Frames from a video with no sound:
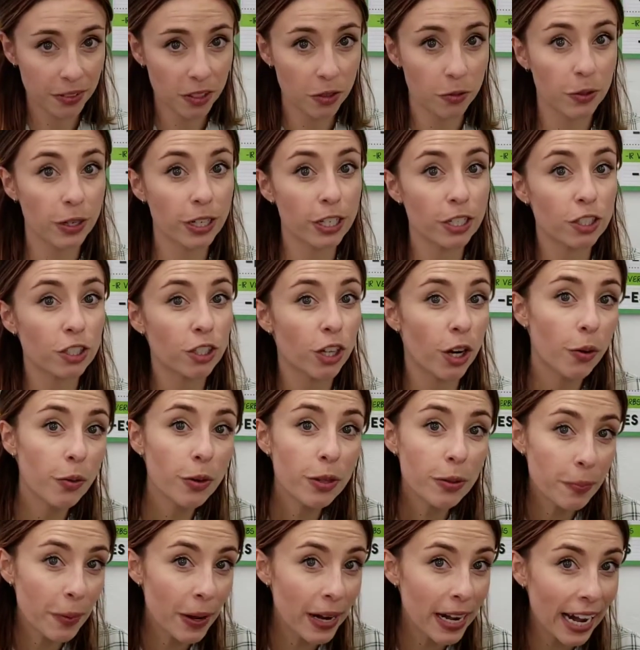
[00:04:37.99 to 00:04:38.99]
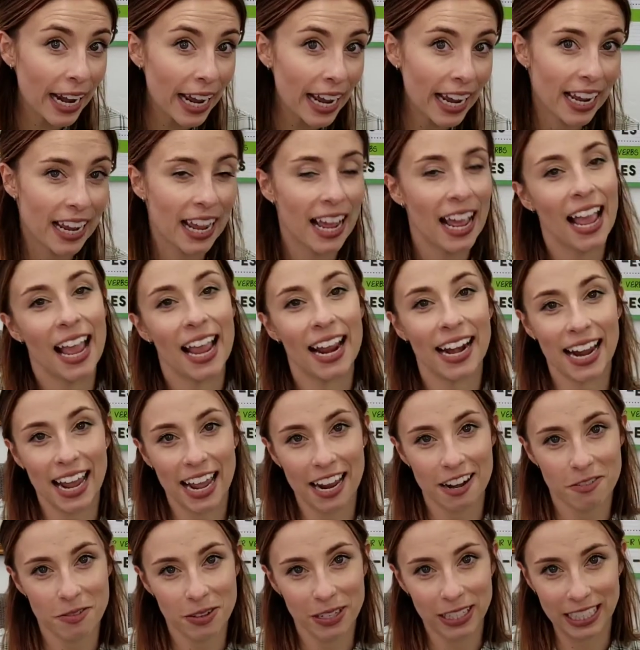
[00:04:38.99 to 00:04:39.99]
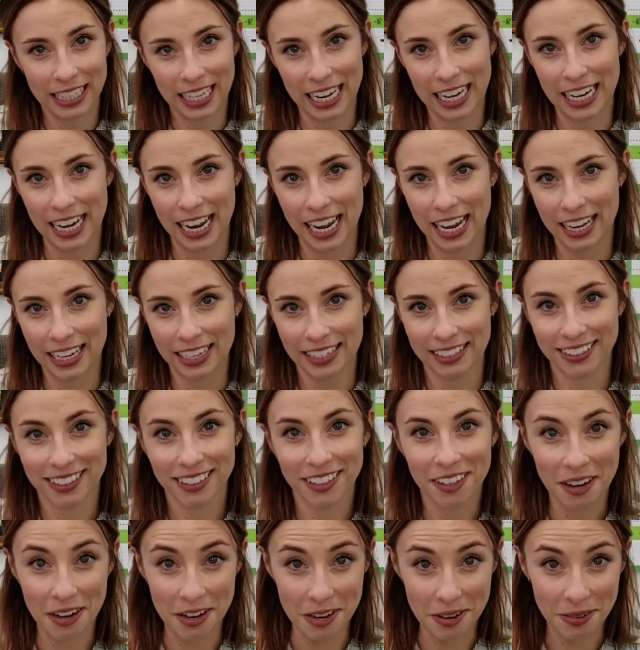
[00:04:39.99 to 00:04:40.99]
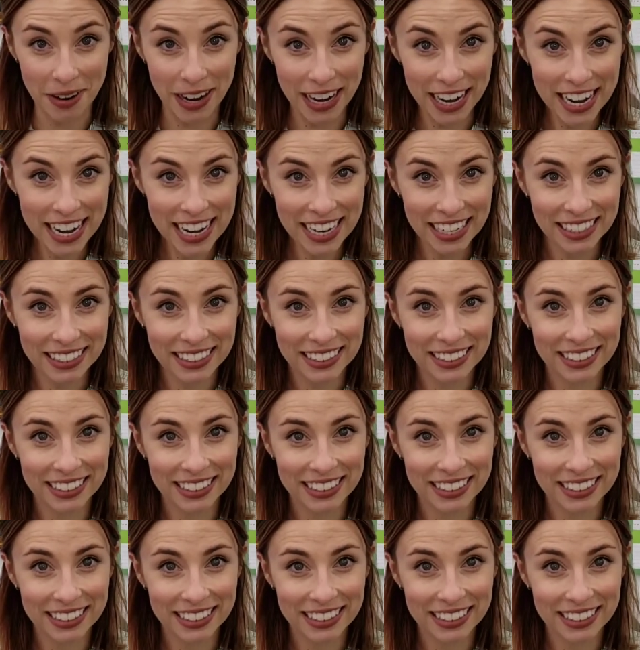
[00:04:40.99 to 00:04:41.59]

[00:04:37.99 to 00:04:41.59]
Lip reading: We're going to start with Monday and end with Sunday. Are you ready?